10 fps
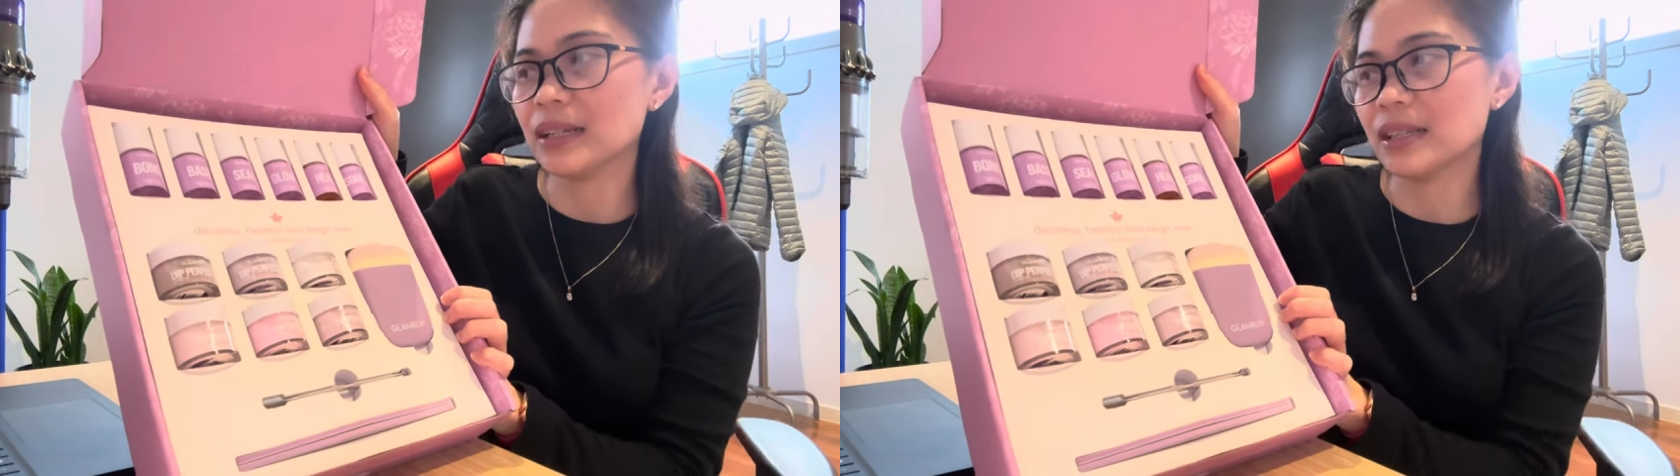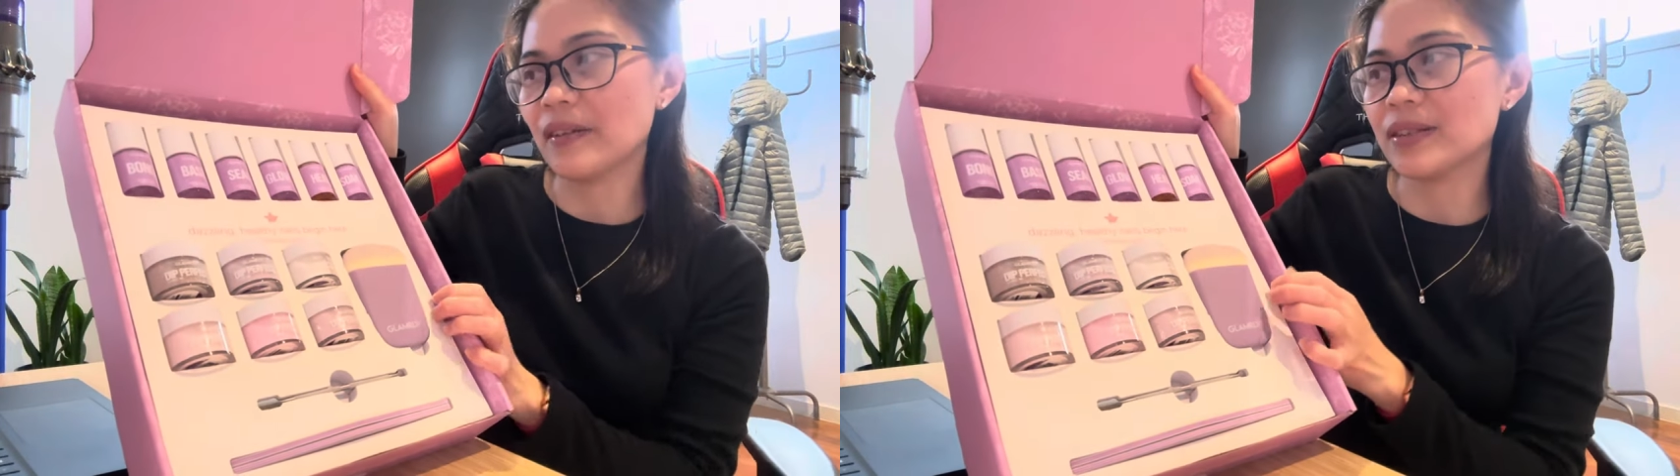
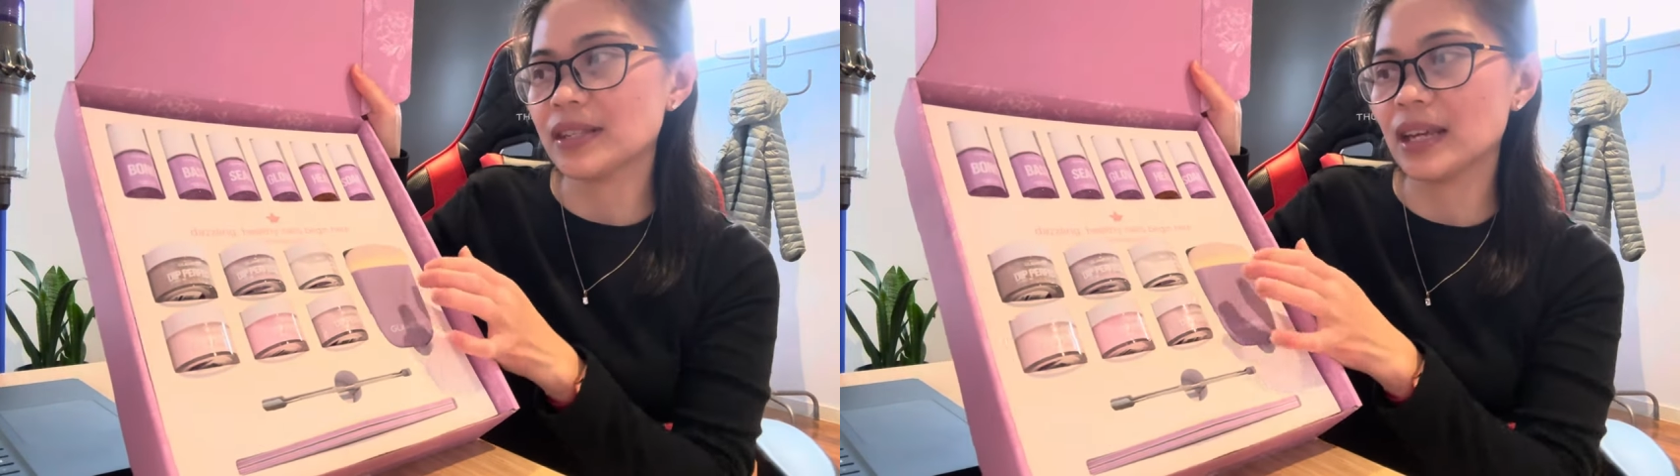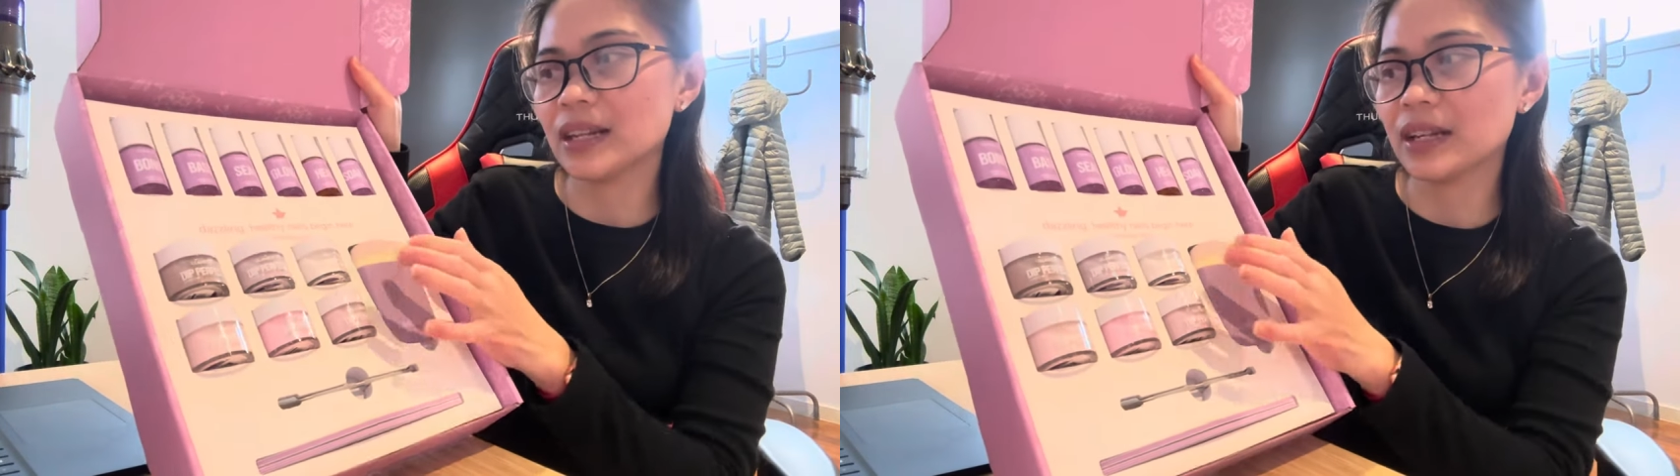as I've
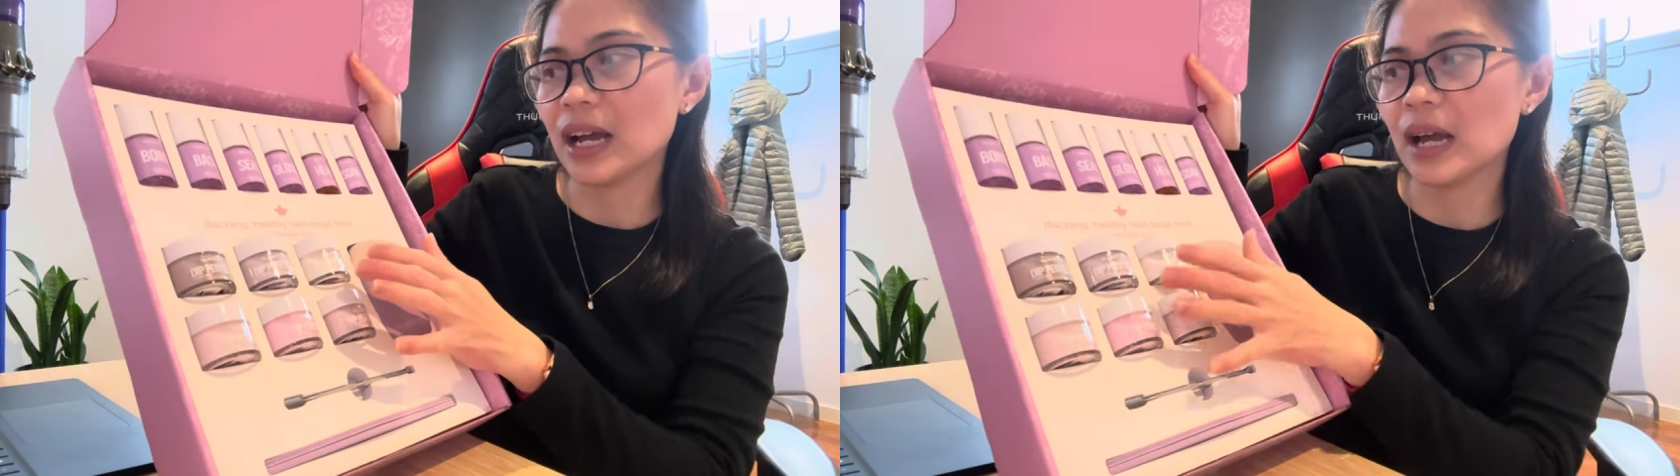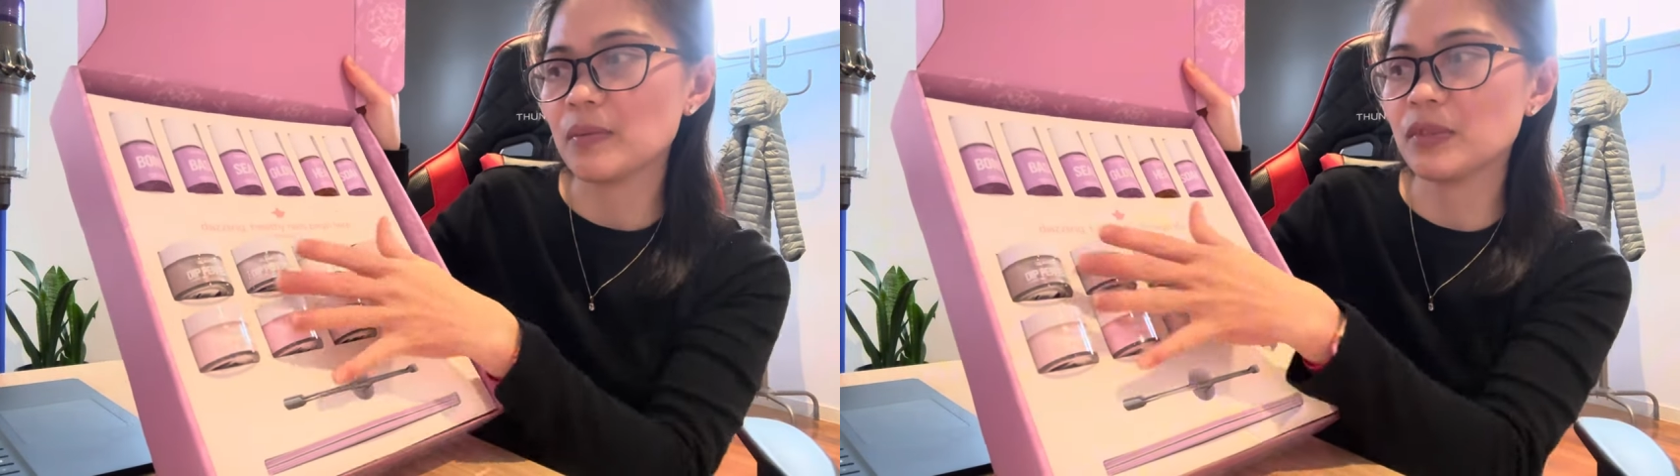said,
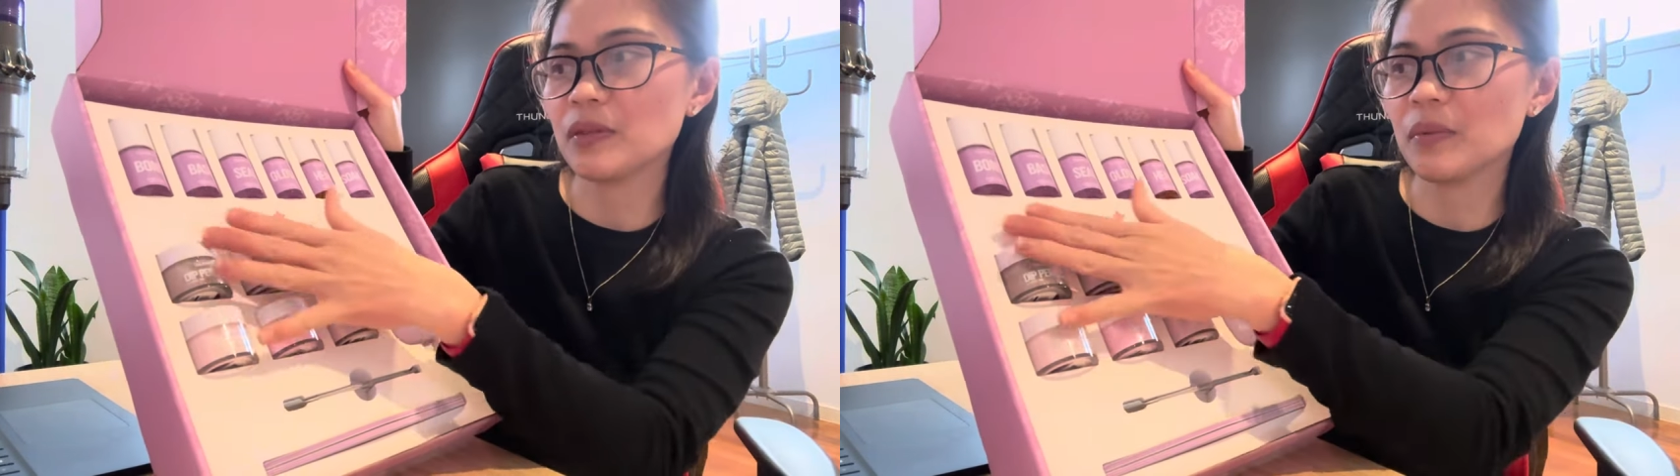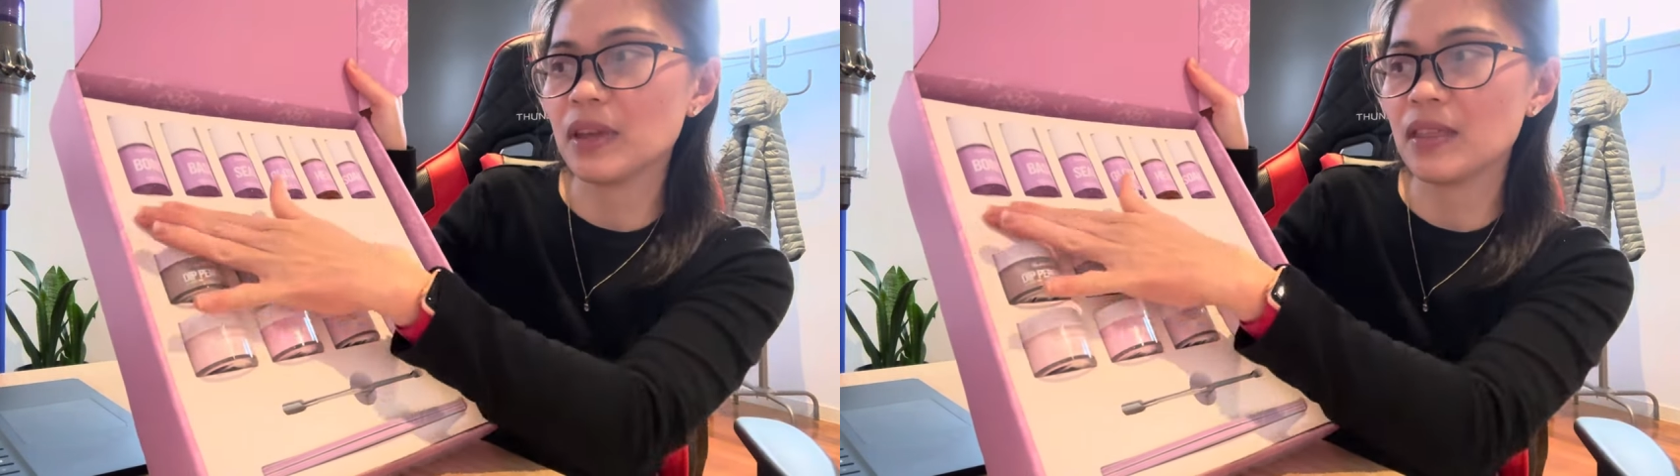comes
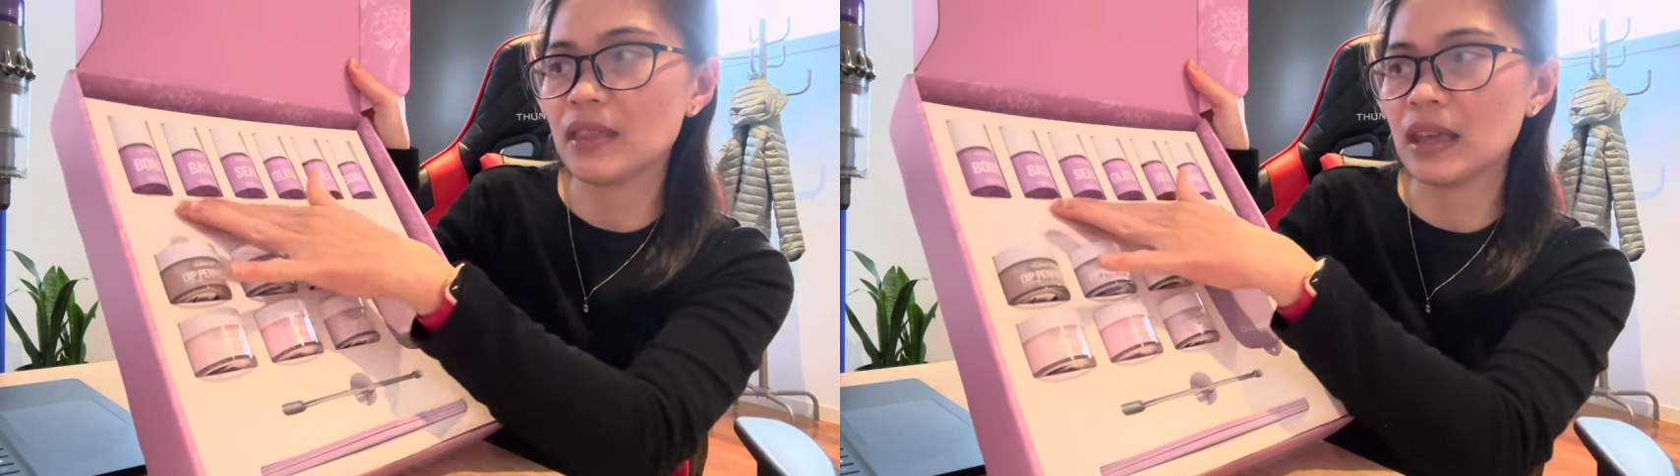with